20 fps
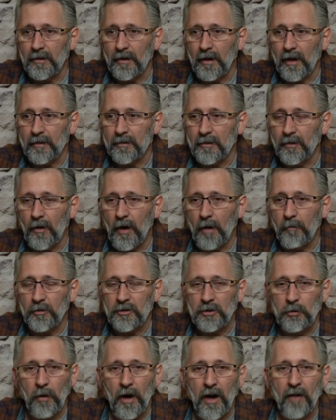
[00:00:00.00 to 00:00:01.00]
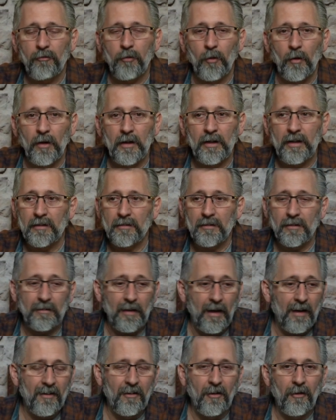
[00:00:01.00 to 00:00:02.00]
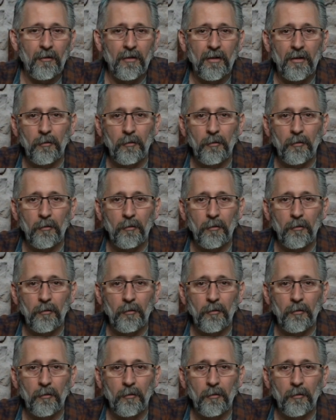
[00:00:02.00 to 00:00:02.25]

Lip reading: I go, how much you want for it? And he says, I don't know.